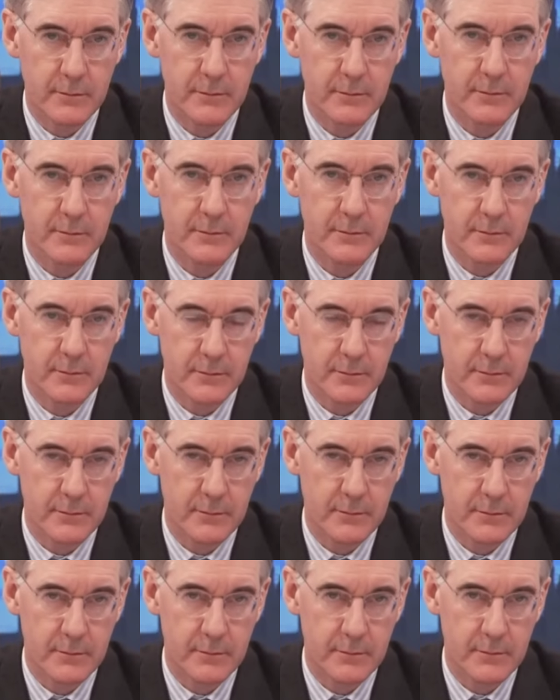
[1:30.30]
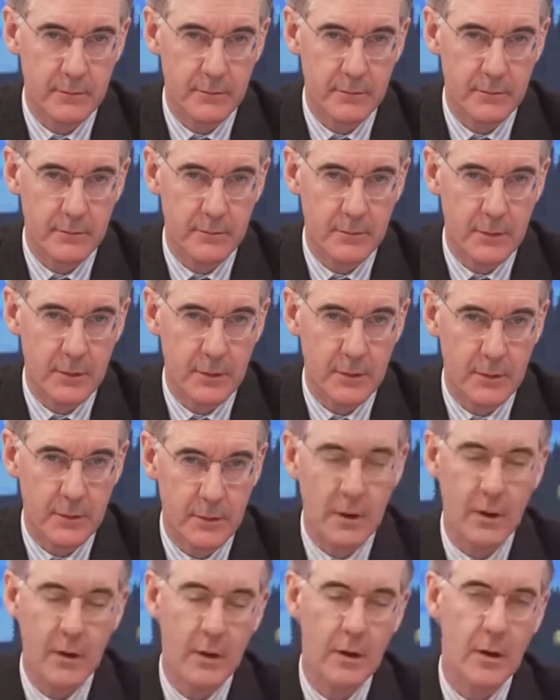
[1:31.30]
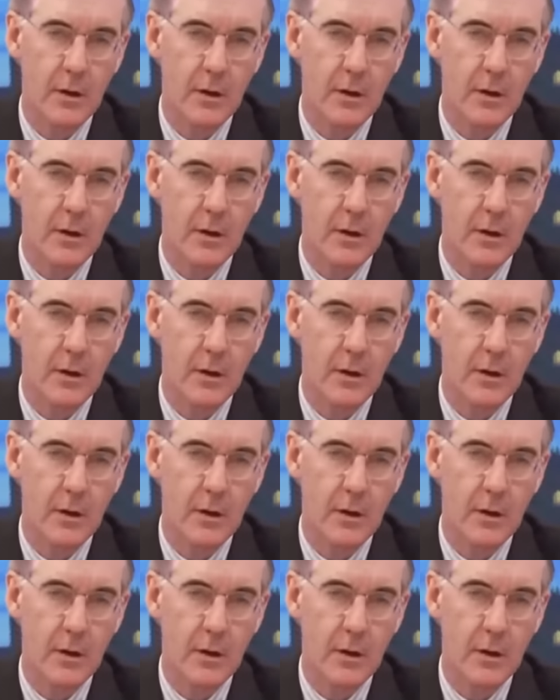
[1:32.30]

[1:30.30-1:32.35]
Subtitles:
[no speech]